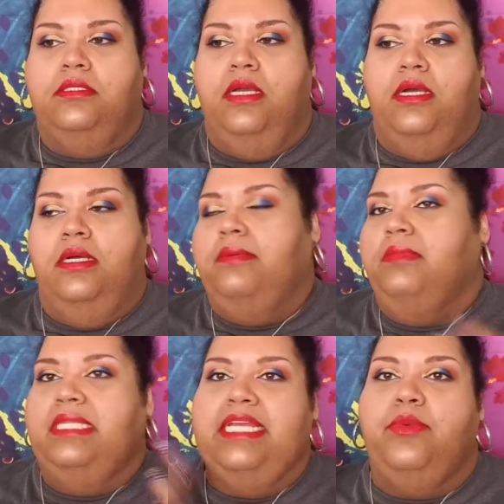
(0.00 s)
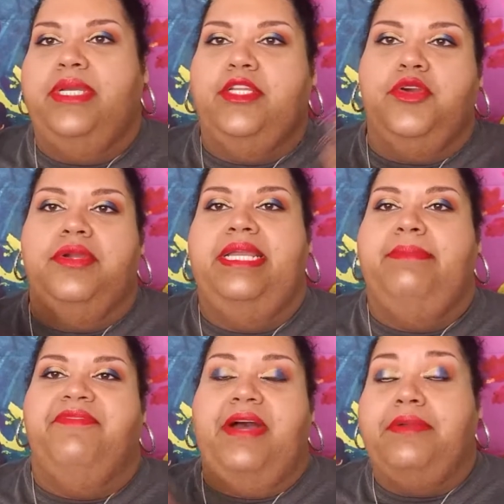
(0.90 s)
Um, liquid
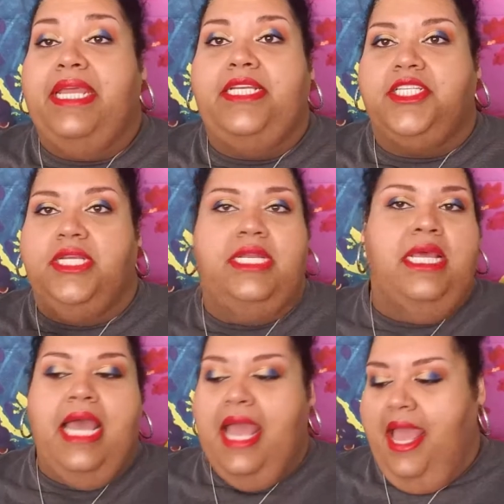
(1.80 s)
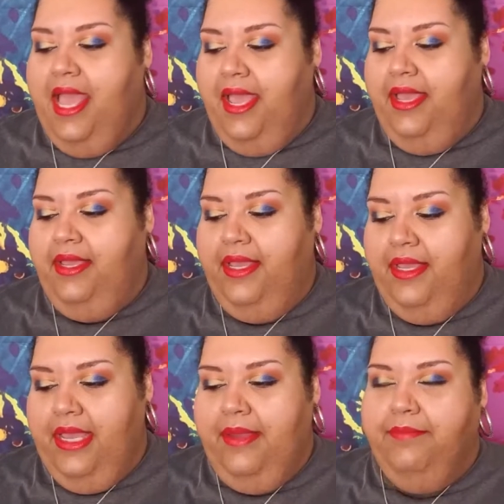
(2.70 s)
cream foundation,
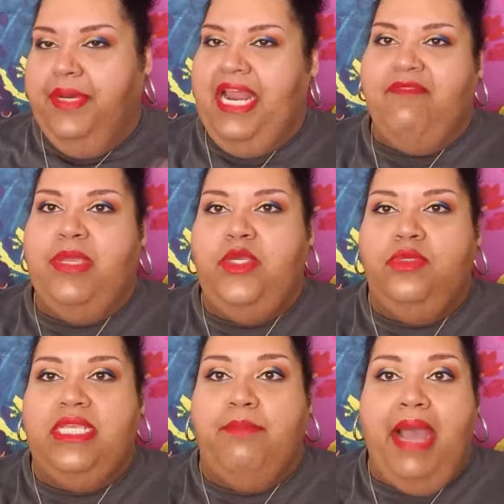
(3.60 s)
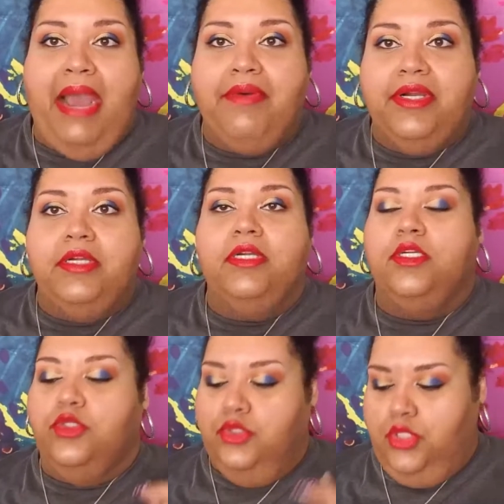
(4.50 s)
but I've been using powder,
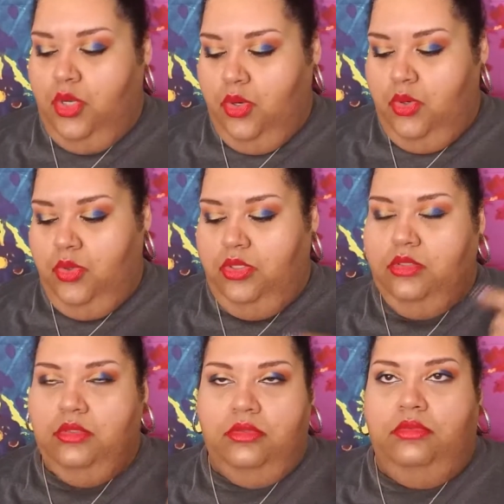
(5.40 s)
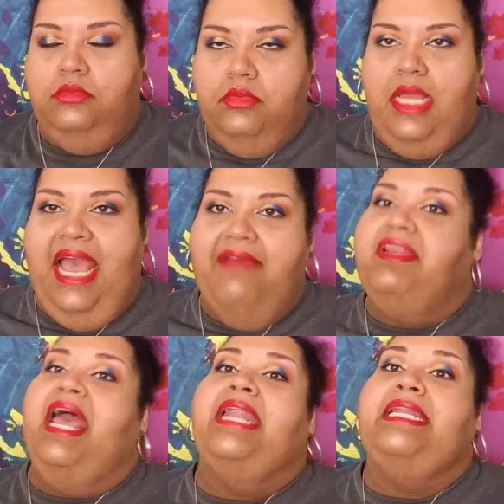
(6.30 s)
so I haven't
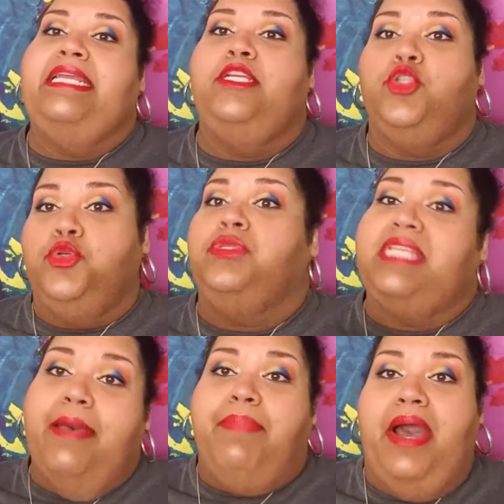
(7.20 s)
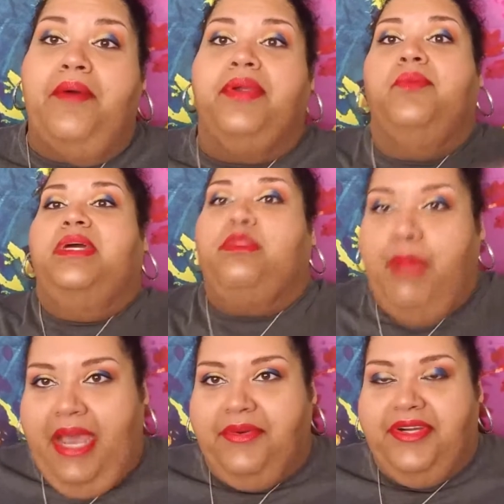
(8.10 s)
had a need to set powder with
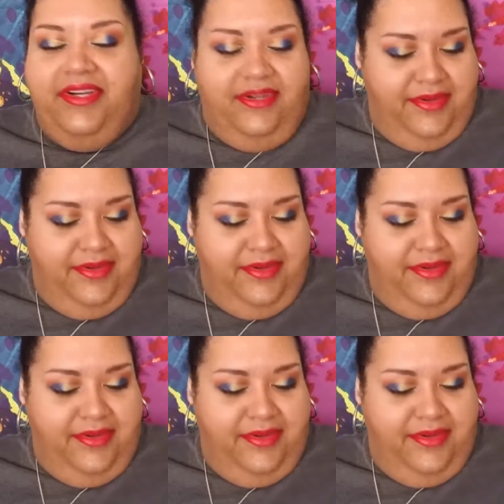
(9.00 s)
powder.